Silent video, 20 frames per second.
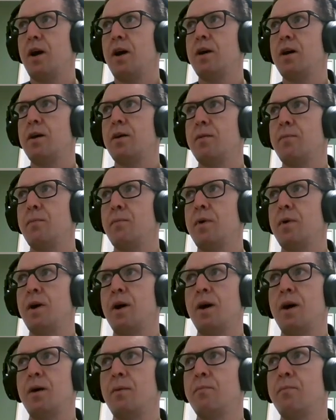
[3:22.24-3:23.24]

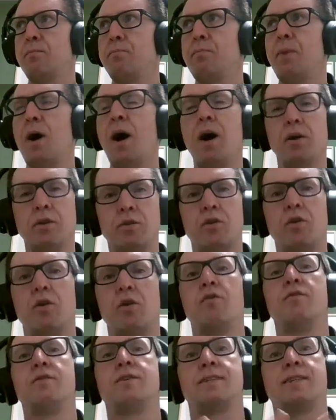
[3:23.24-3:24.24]
I'm part
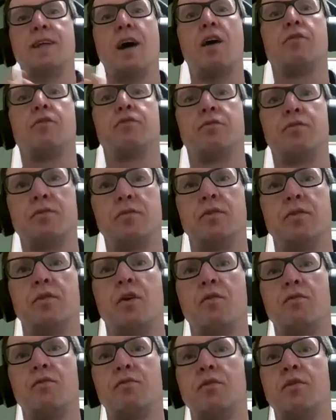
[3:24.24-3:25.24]
of the staff
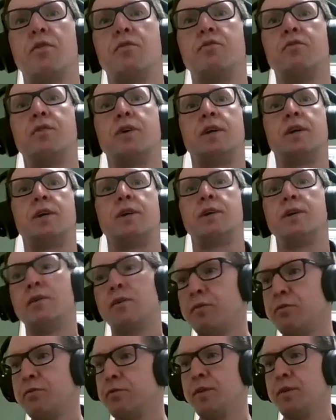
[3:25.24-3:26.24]

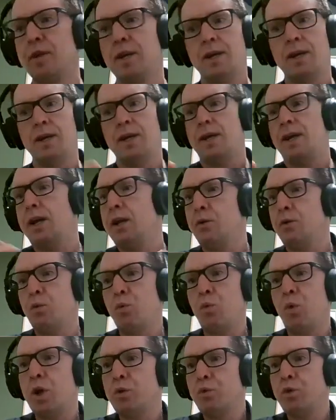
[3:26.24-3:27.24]
and
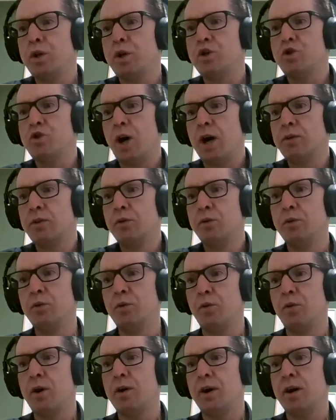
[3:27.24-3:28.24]
what we're trying to
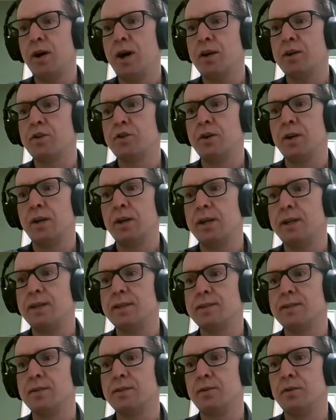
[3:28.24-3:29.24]
do actually
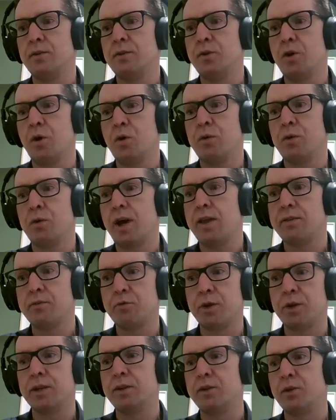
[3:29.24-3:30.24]
is,
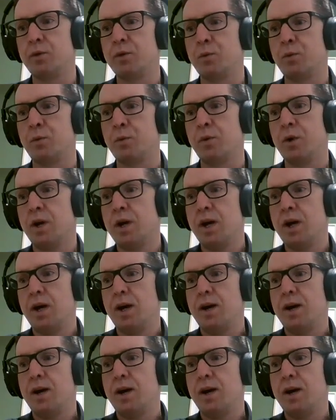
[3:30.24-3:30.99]
Kathryn, to